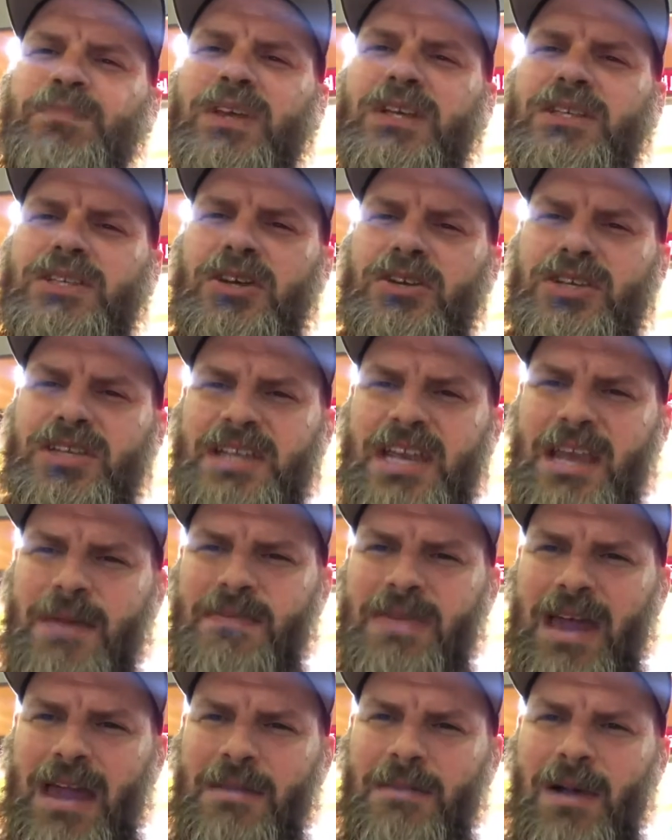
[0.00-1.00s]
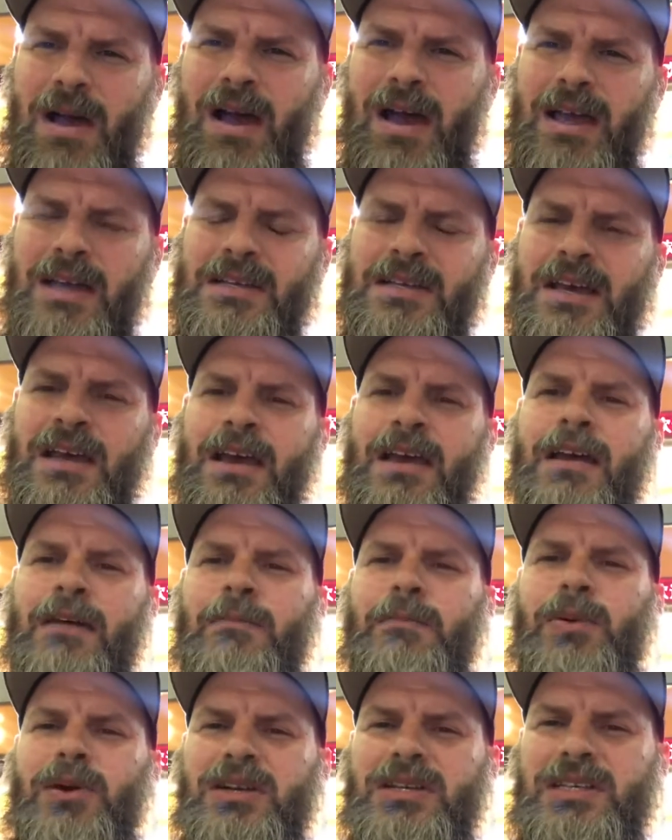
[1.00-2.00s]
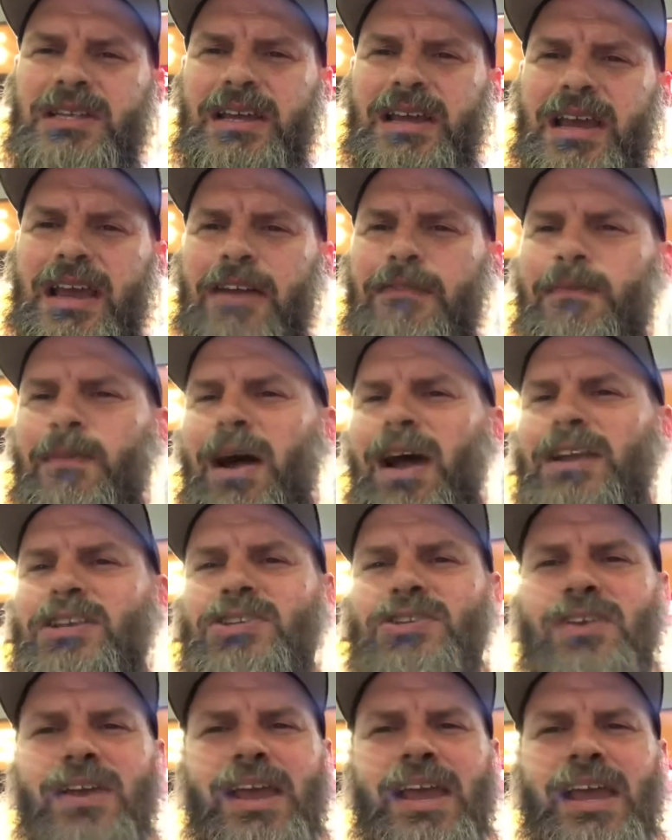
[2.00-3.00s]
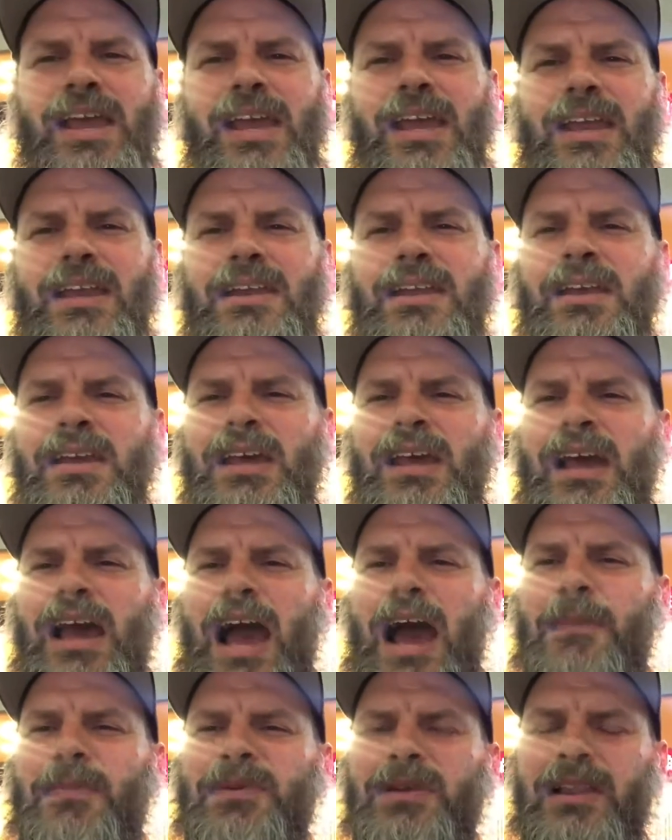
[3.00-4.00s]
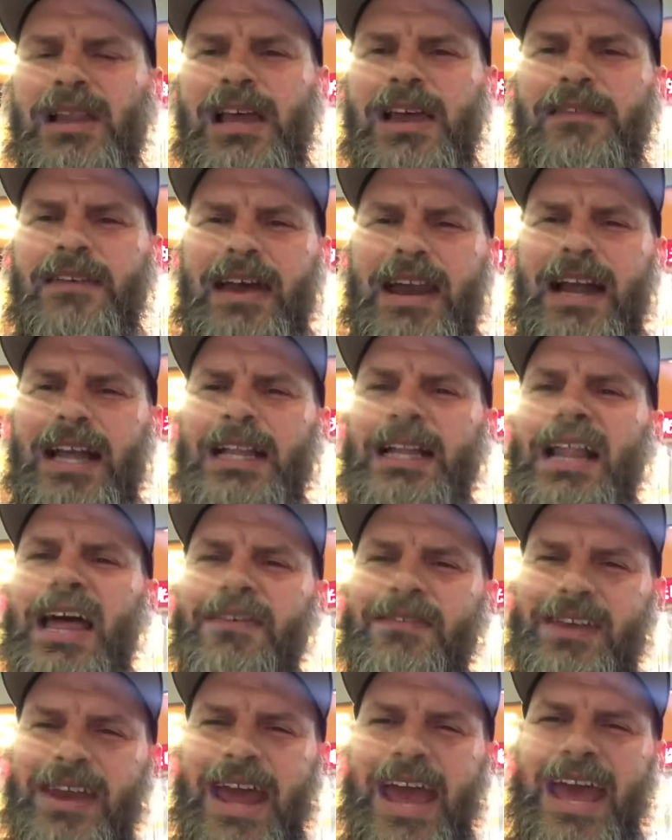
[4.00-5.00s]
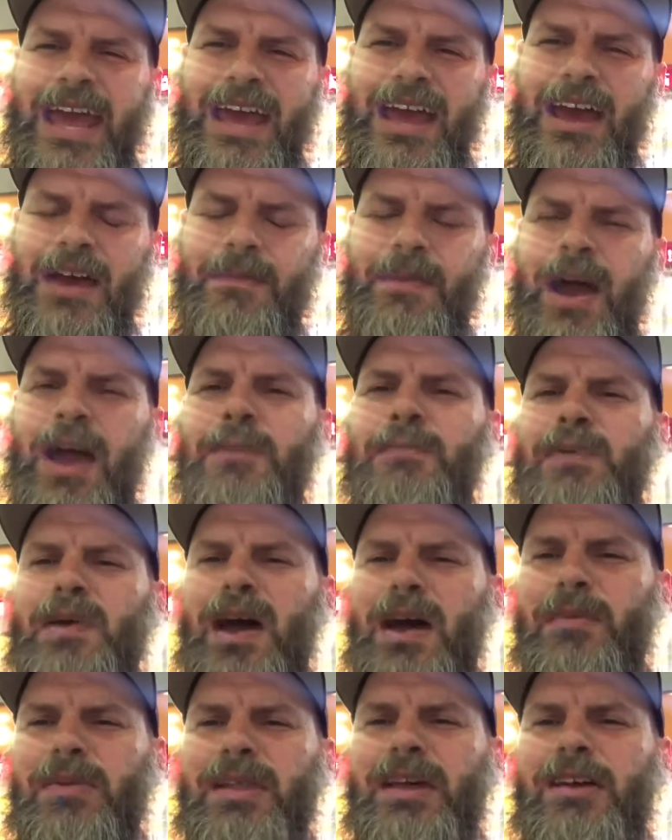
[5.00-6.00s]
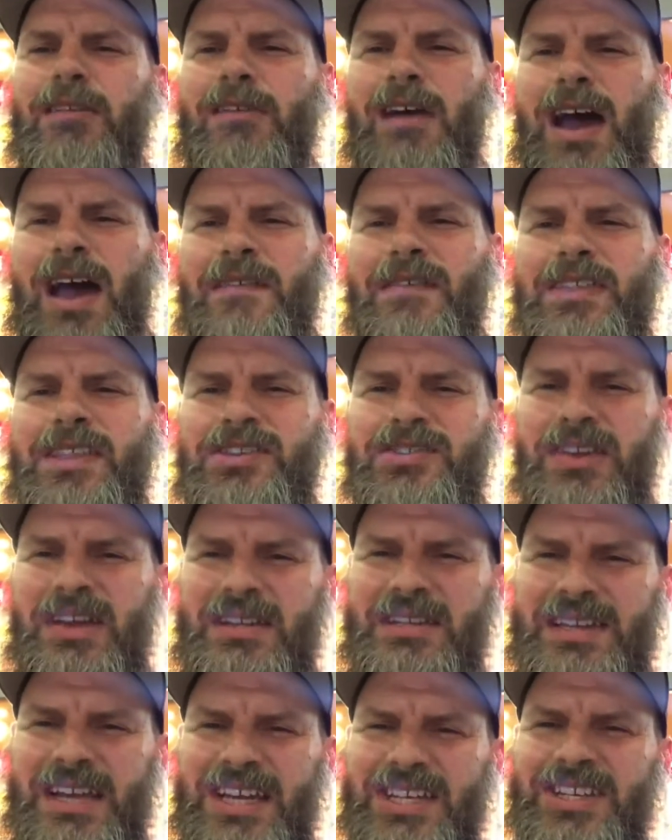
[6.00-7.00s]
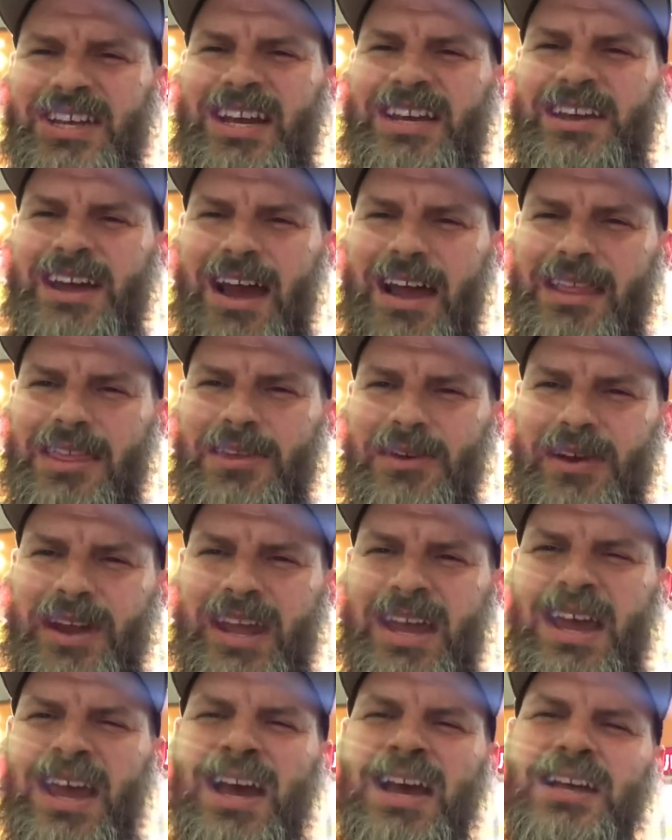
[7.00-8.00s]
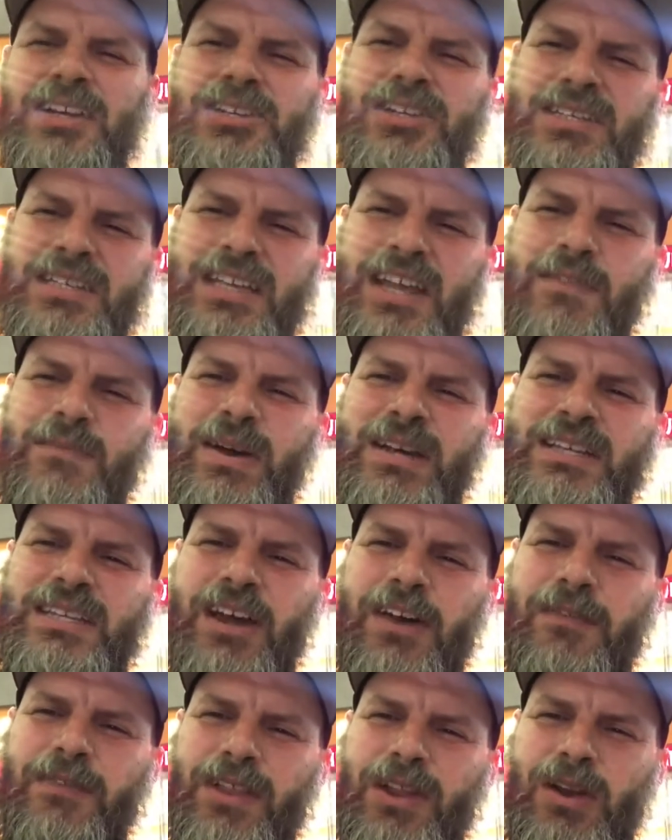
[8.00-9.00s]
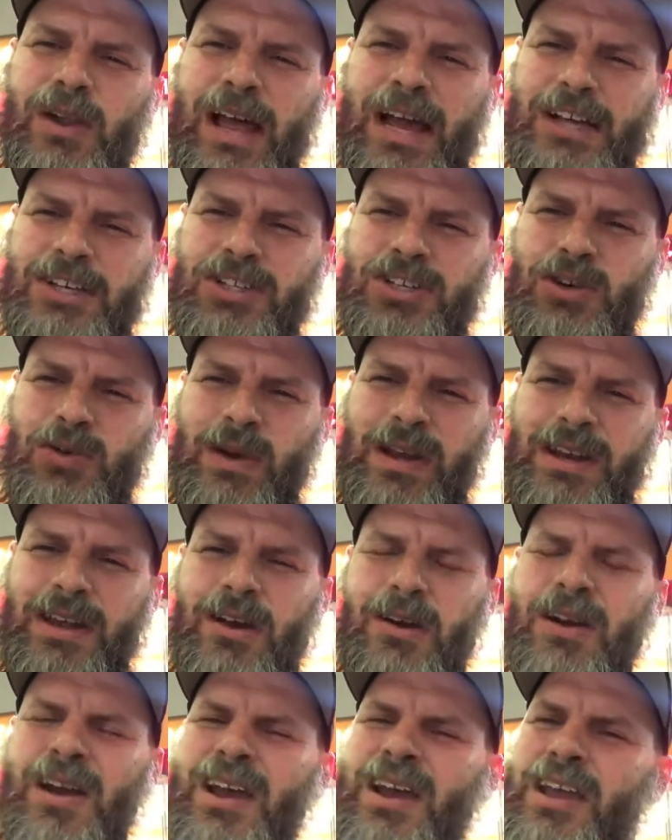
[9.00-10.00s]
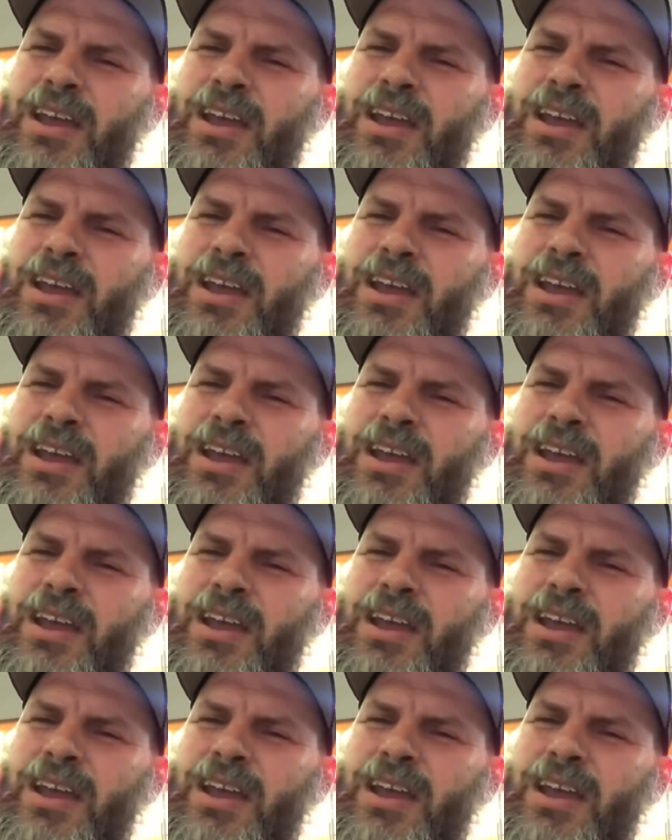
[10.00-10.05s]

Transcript: So just keep that in mind. Personally, if my train happened to leave at 11 a.m., I'd probably arrive at the train station at 9:30, just to give myself a little extra window.